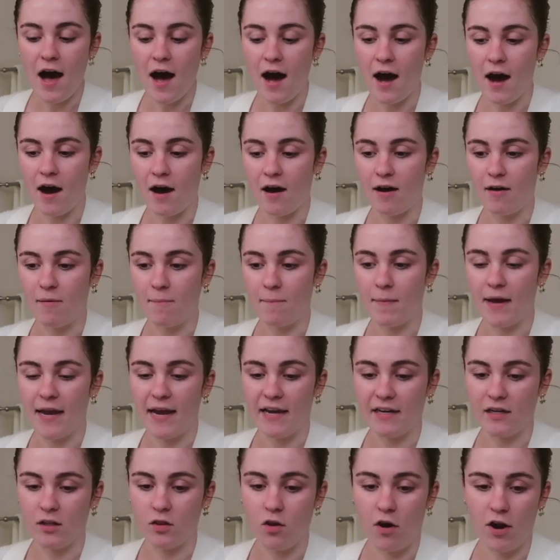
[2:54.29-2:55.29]
um,
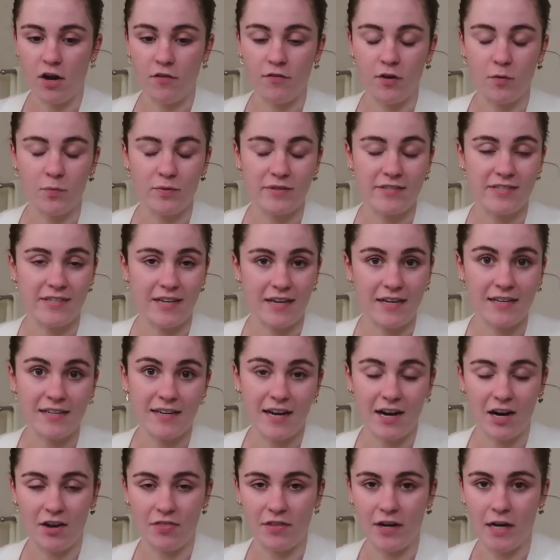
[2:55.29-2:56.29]
and a lot of it was
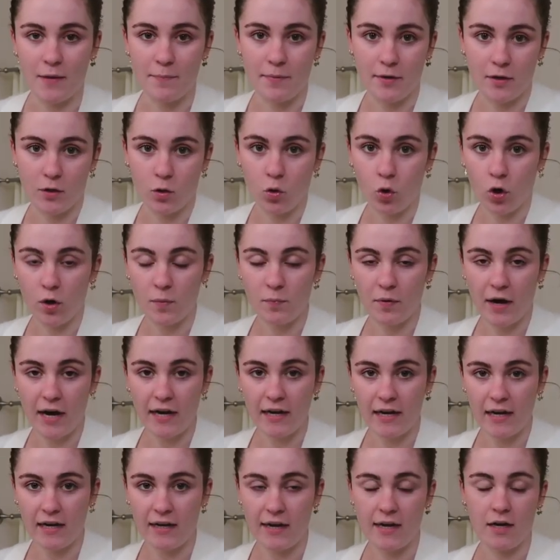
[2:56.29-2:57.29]
skincare that I've been
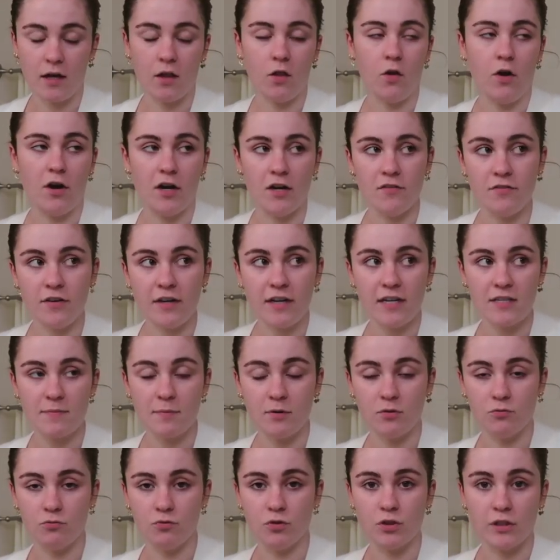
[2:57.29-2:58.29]
incorporating, and a lot of it has
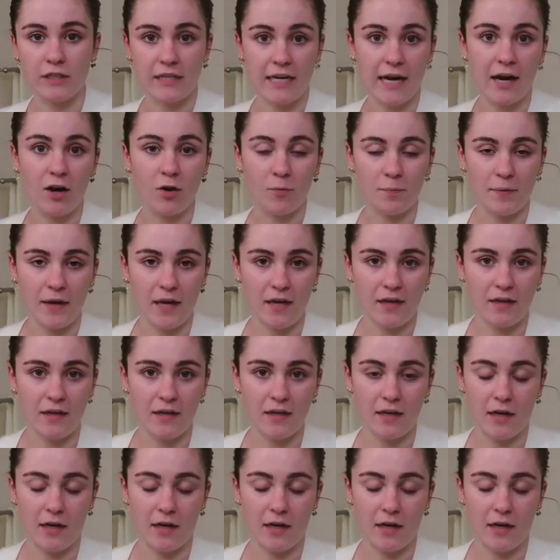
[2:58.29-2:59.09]
been really helping,